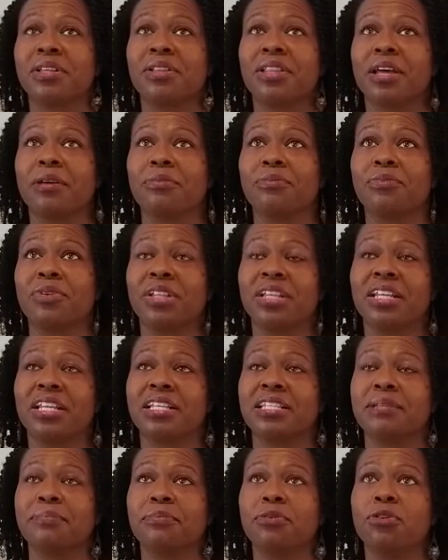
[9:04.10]
that really
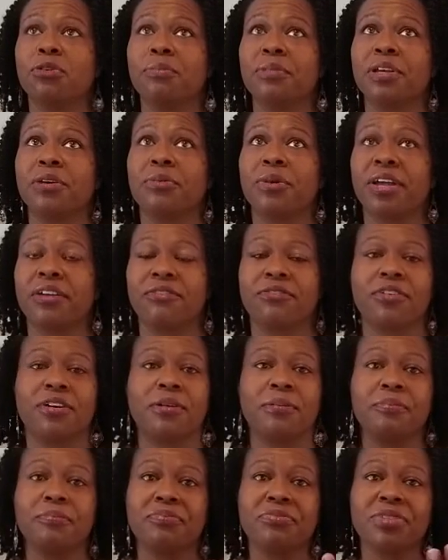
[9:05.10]
doesn't pull me away
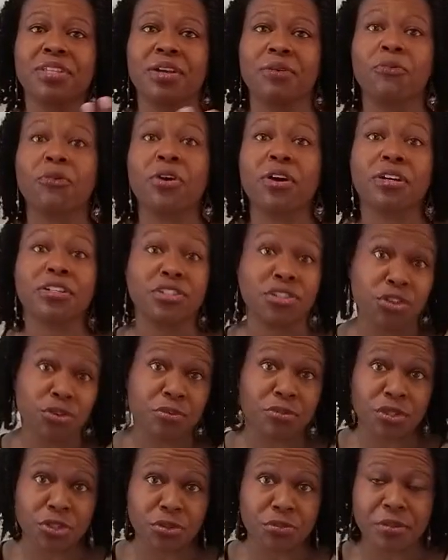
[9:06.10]
from work too
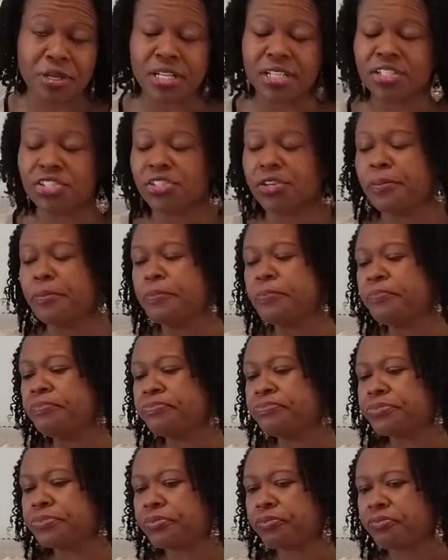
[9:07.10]
much.
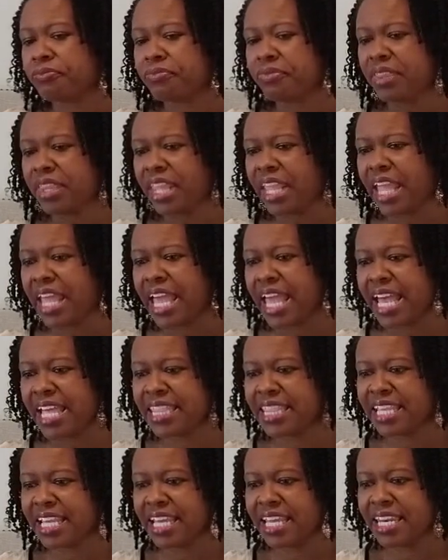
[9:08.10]
And
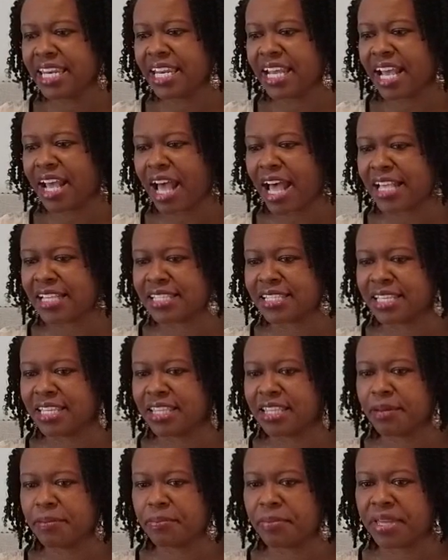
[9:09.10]
then I see
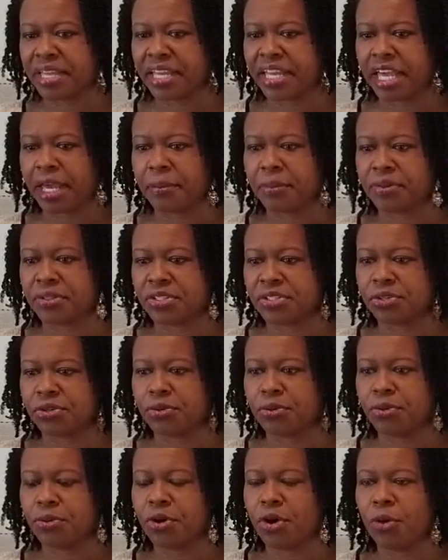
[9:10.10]
them being able
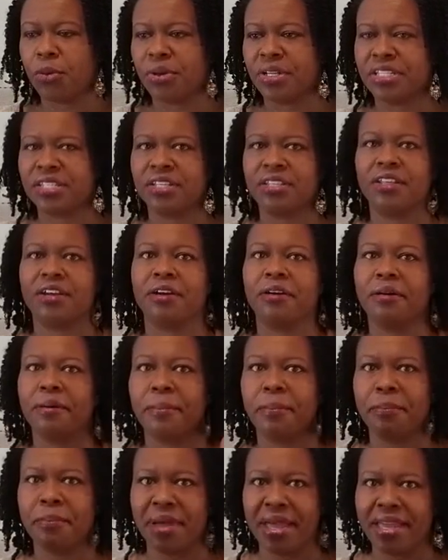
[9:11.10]
to go into their
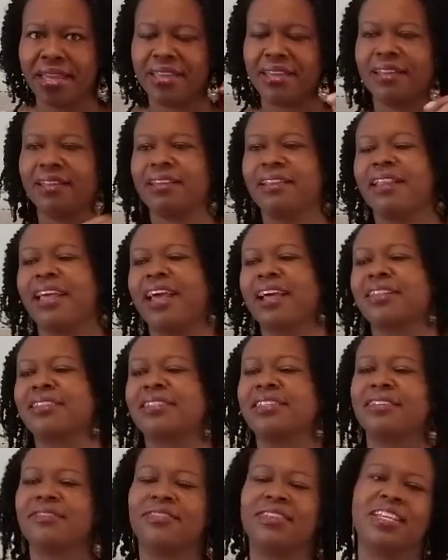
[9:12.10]
make it
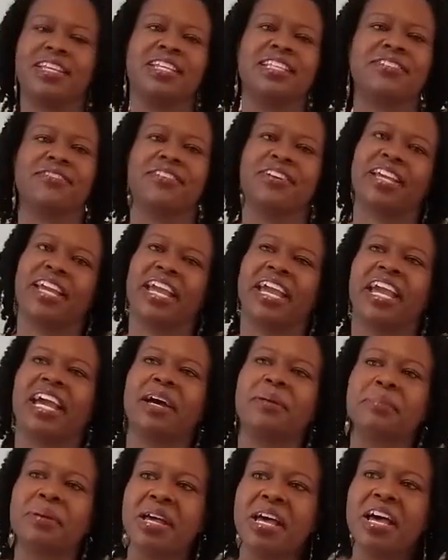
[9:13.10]
activities for camp
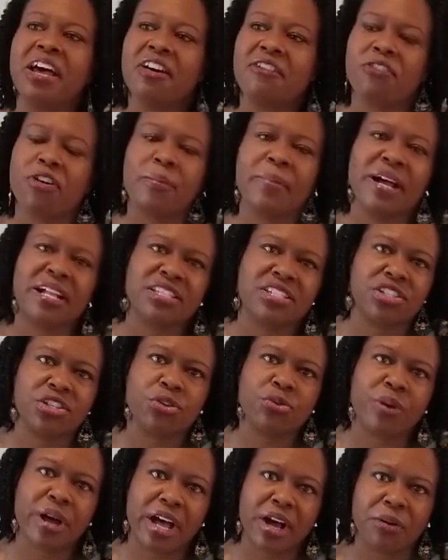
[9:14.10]
for about
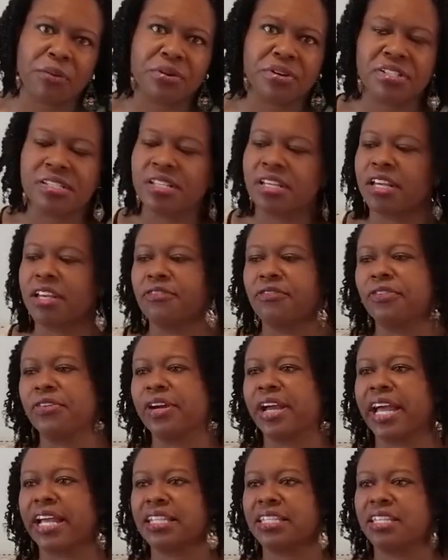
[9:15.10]
2 hours, looking for
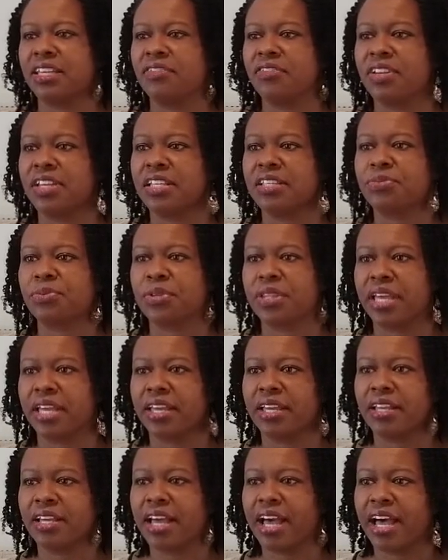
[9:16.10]
activities where they
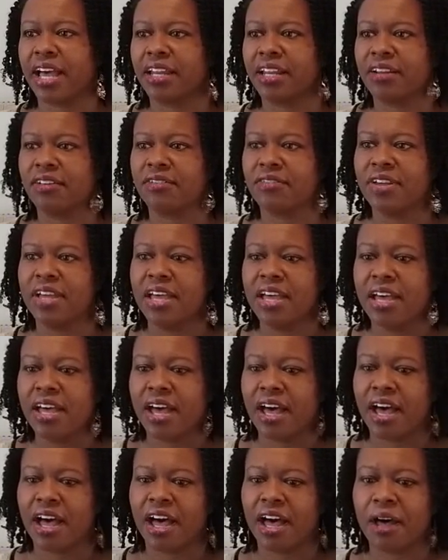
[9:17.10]
can kind
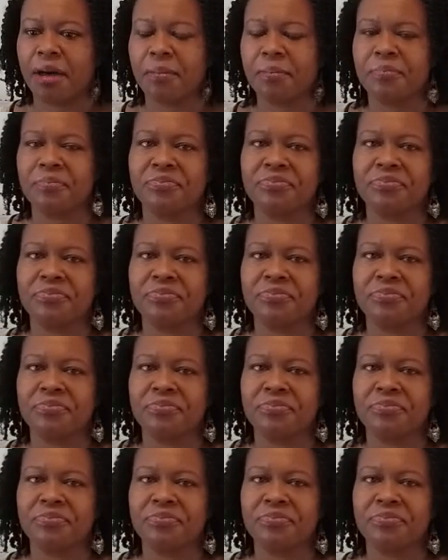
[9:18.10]
of